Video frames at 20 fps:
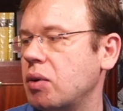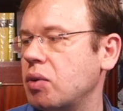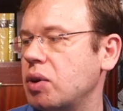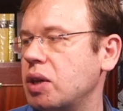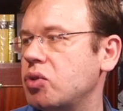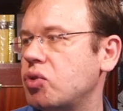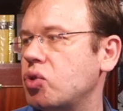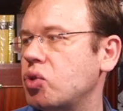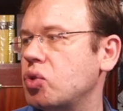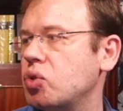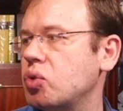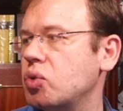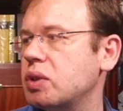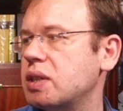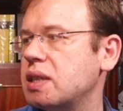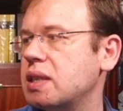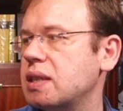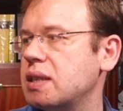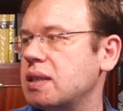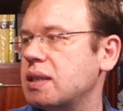
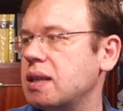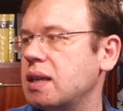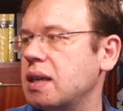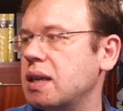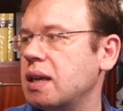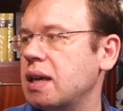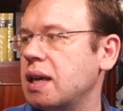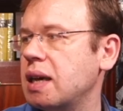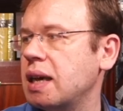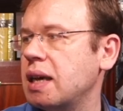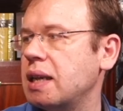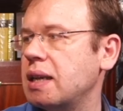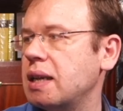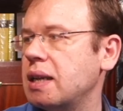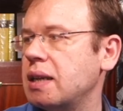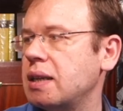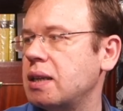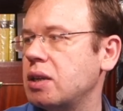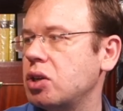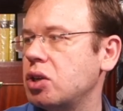introduces an
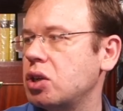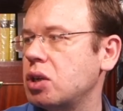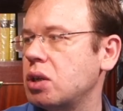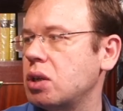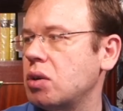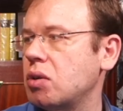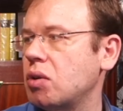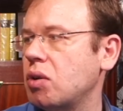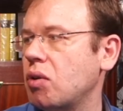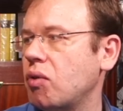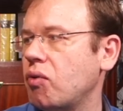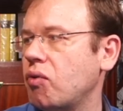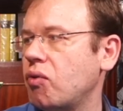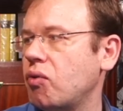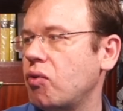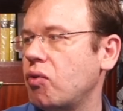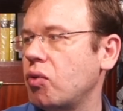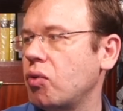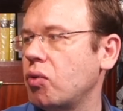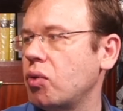additional
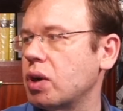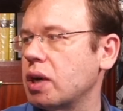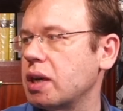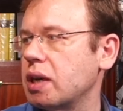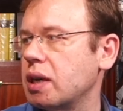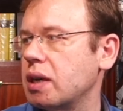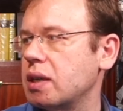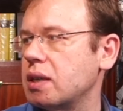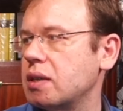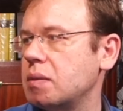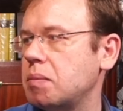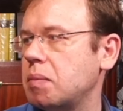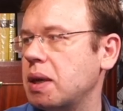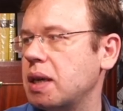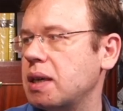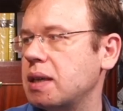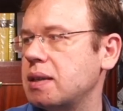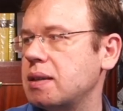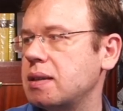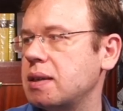Fourier
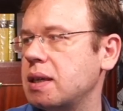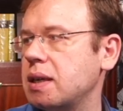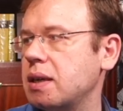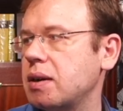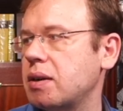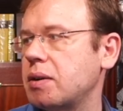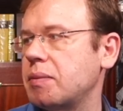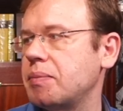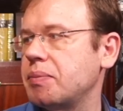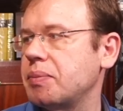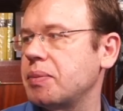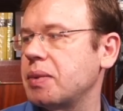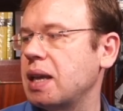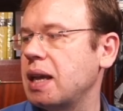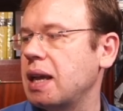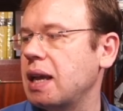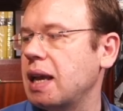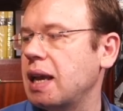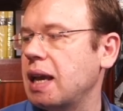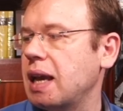space here.
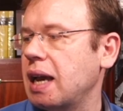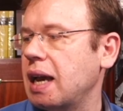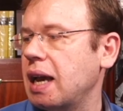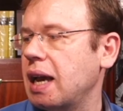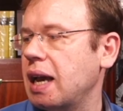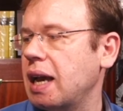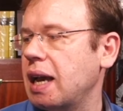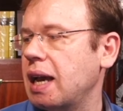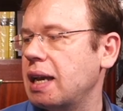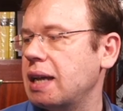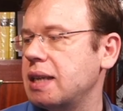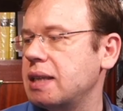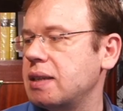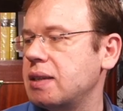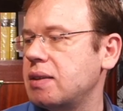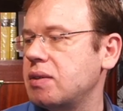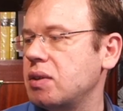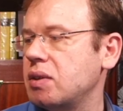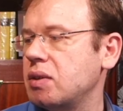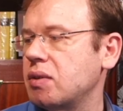
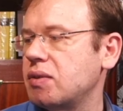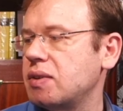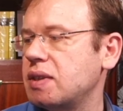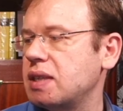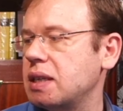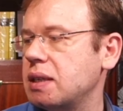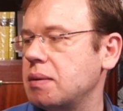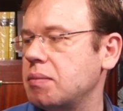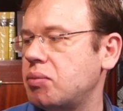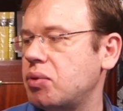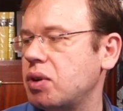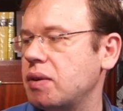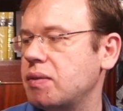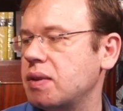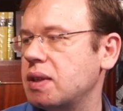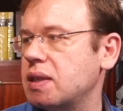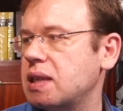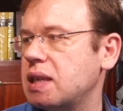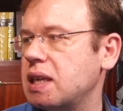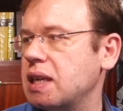And you've seen
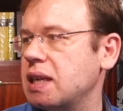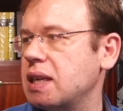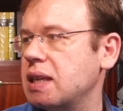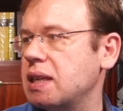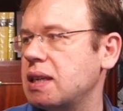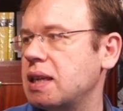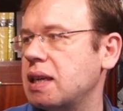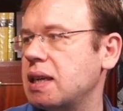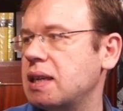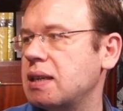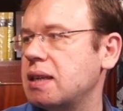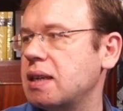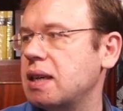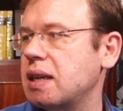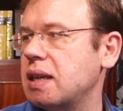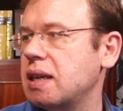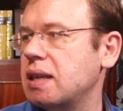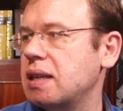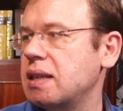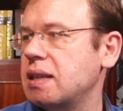previously that
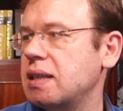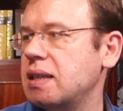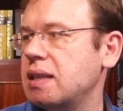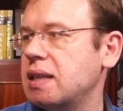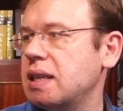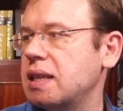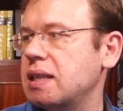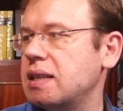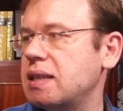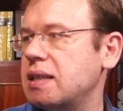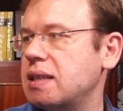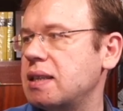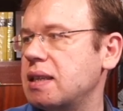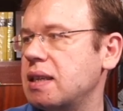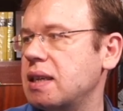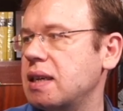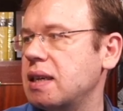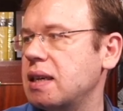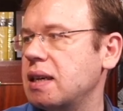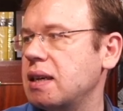this
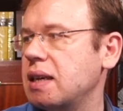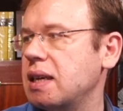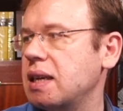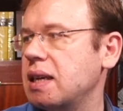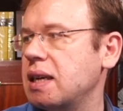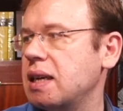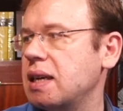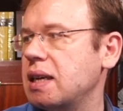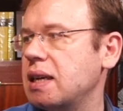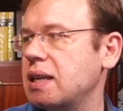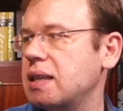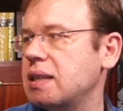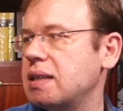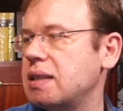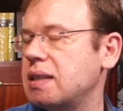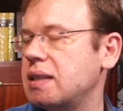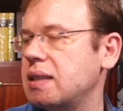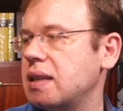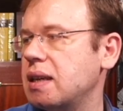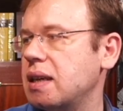
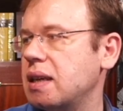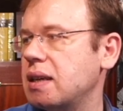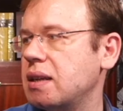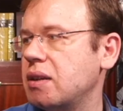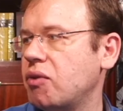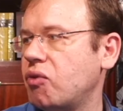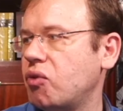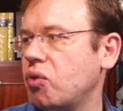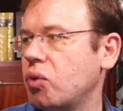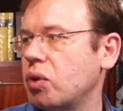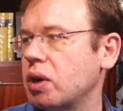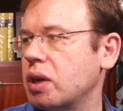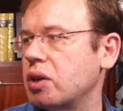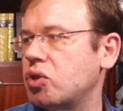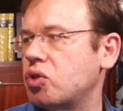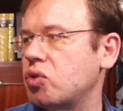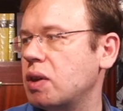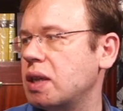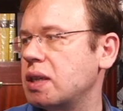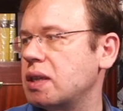is the Fourier
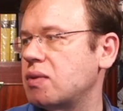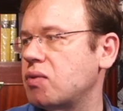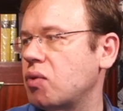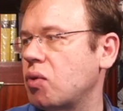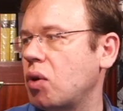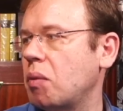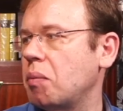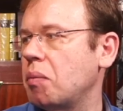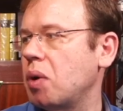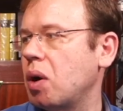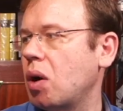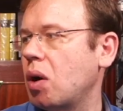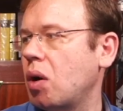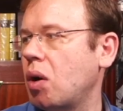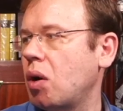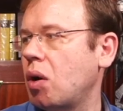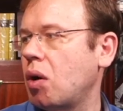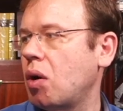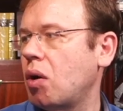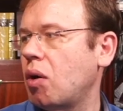transform
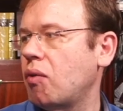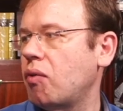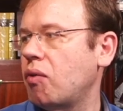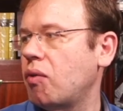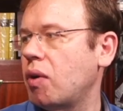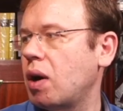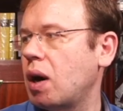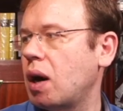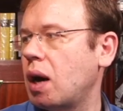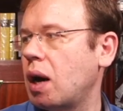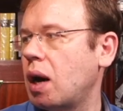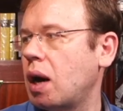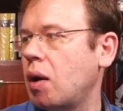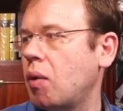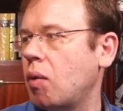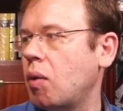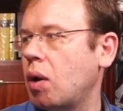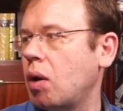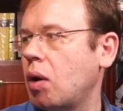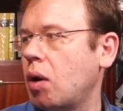of
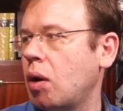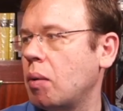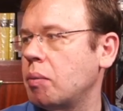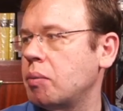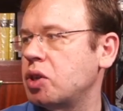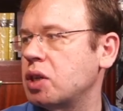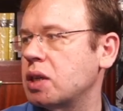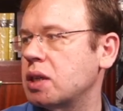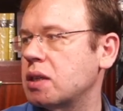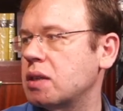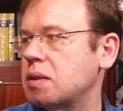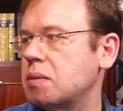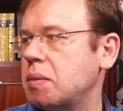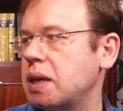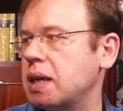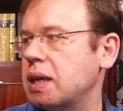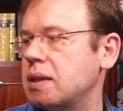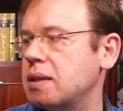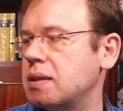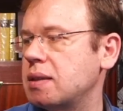our object
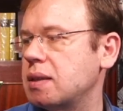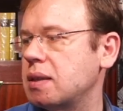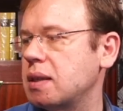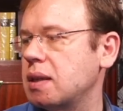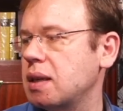space